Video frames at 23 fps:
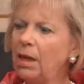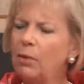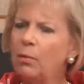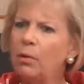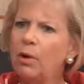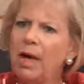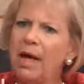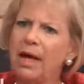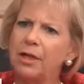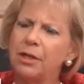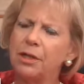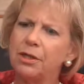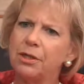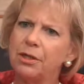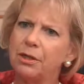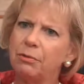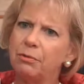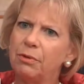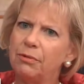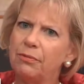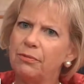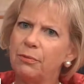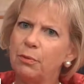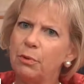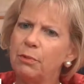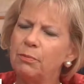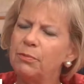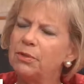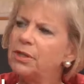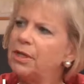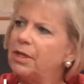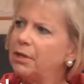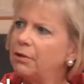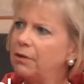Well, actually, the
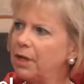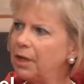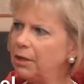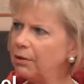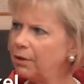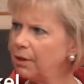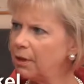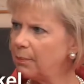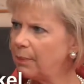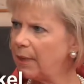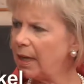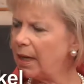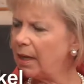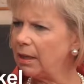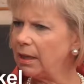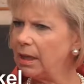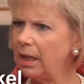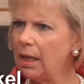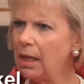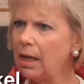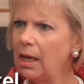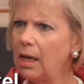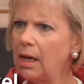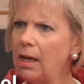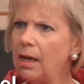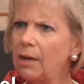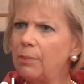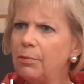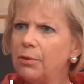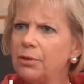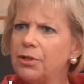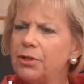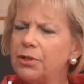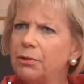reforms that you're hearing about
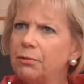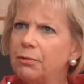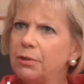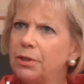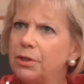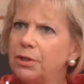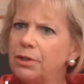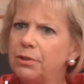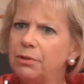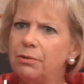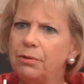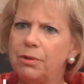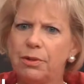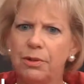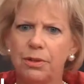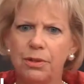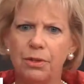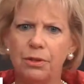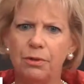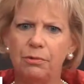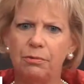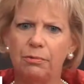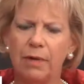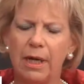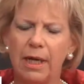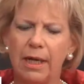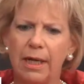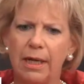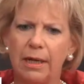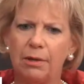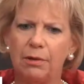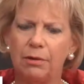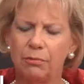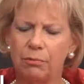pursuant to this new
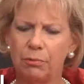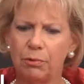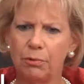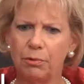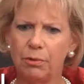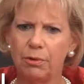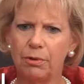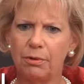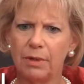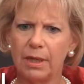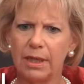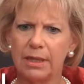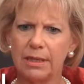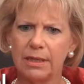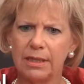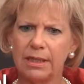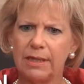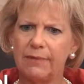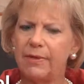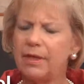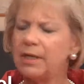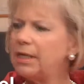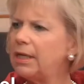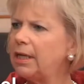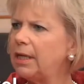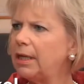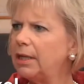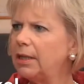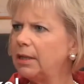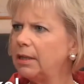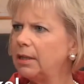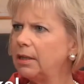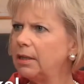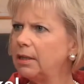reg or rule
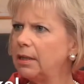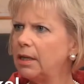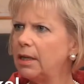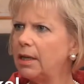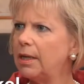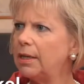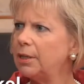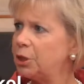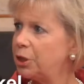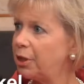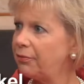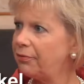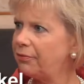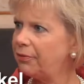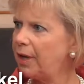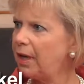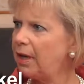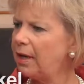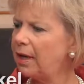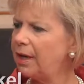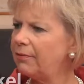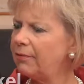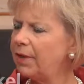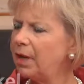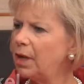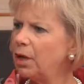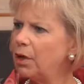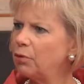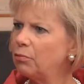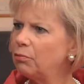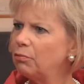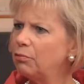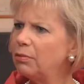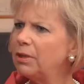17 G5
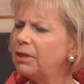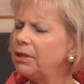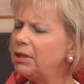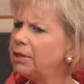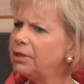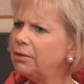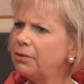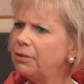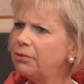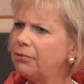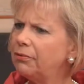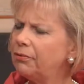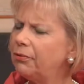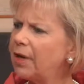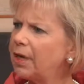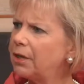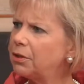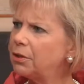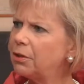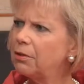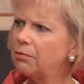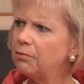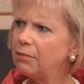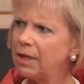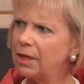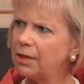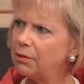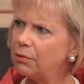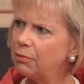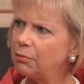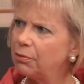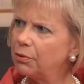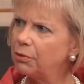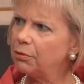really don't affect our REIT
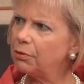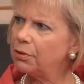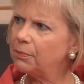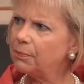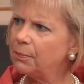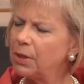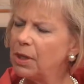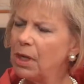group